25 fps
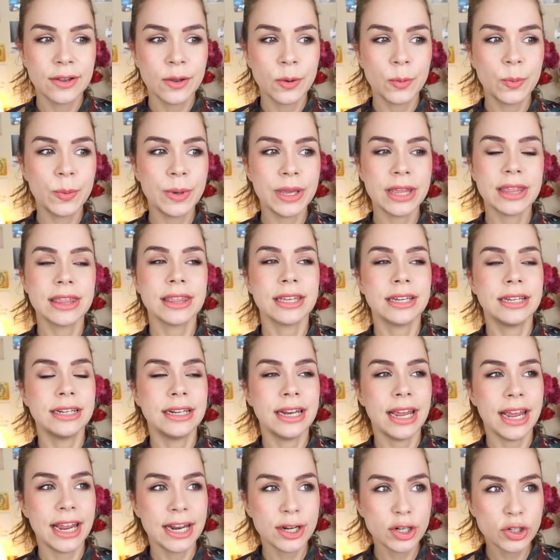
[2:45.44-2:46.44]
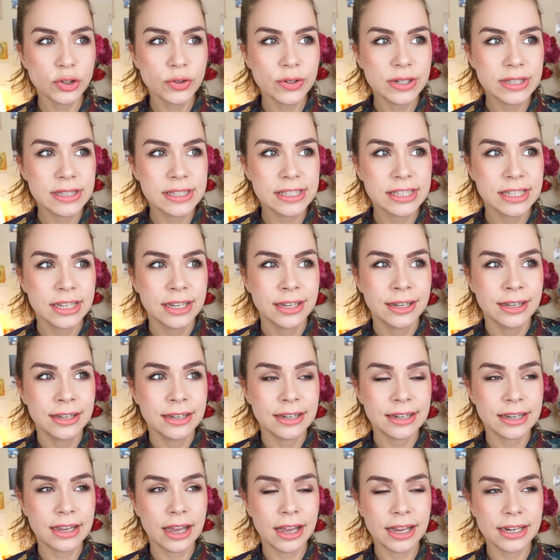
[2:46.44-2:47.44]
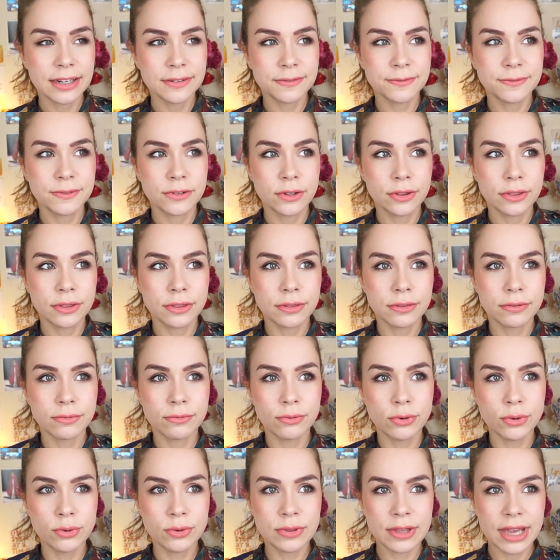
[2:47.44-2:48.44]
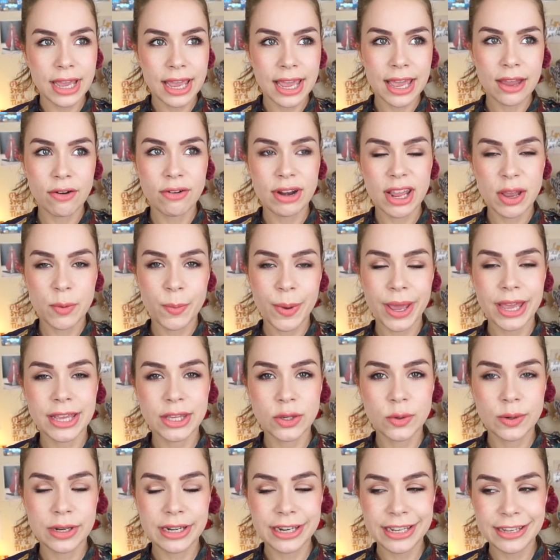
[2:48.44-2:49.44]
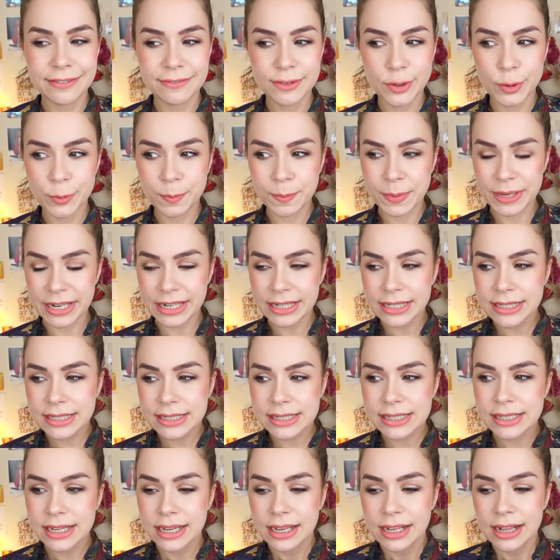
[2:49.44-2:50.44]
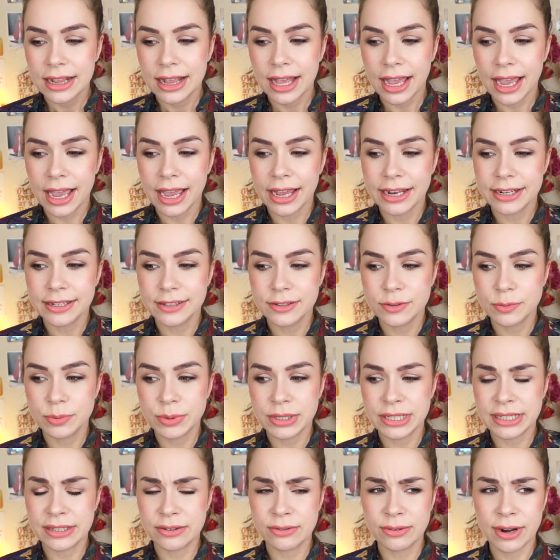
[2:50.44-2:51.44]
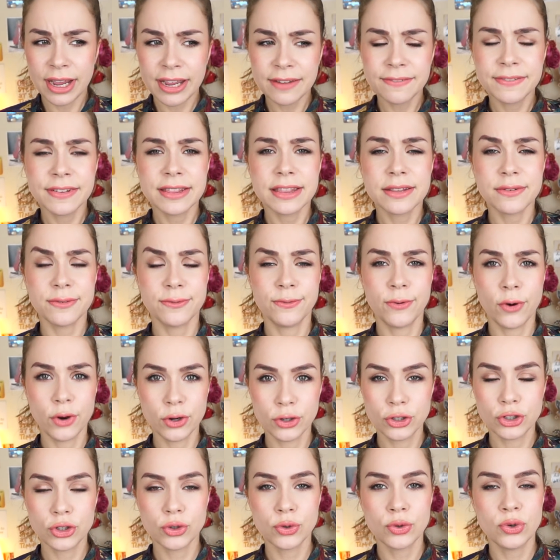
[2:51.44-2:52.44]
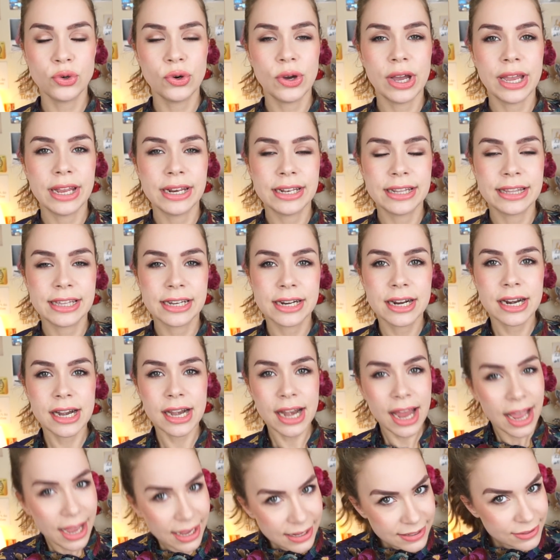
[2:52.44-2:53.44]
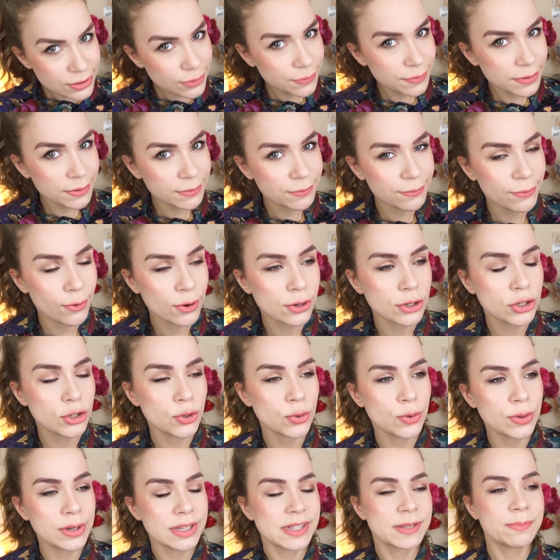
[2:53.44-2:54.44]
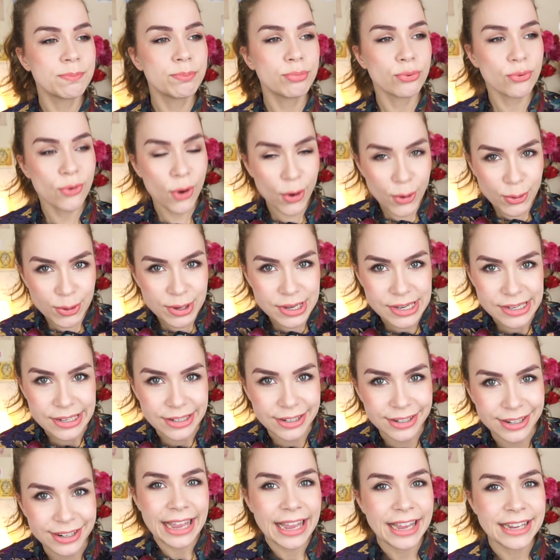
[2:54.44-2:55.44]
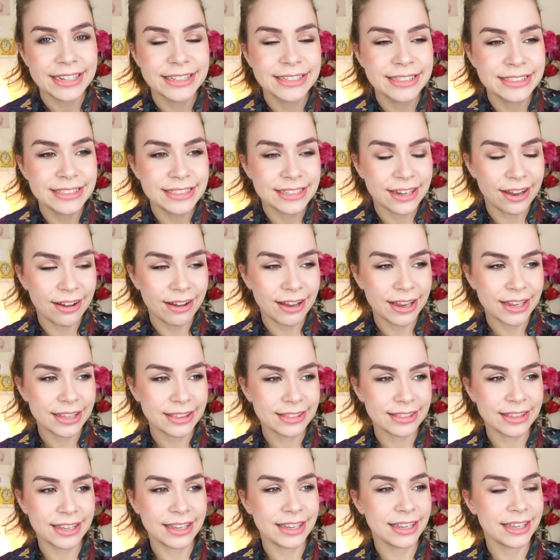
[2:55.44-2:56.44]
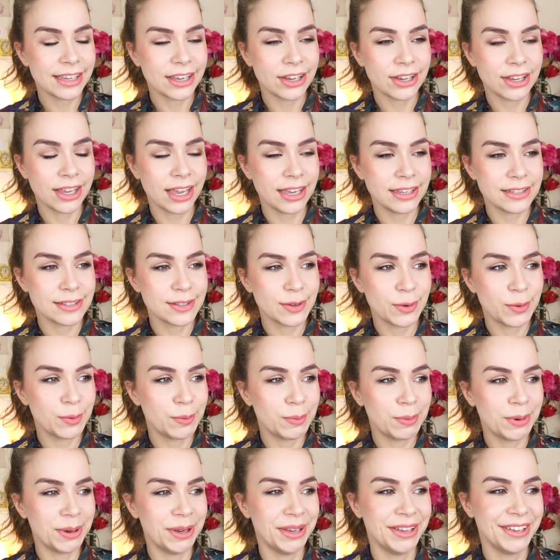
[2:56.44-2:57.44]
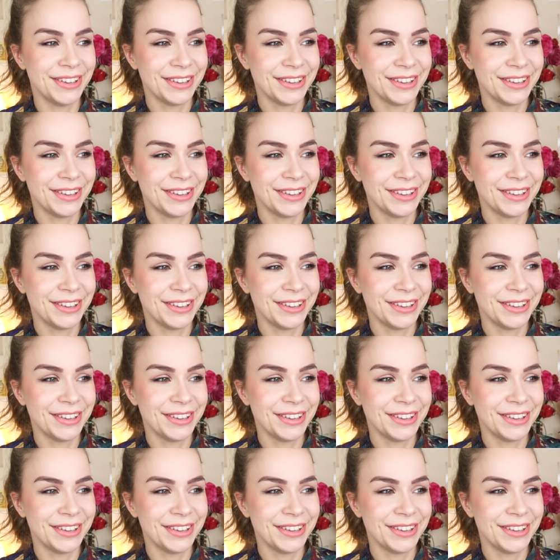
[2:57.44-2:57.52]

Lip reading: with an entrance kind of through the area where you leave your bins. And we arrive at the front door, and the glass of the front door is broken. And I think, okay, so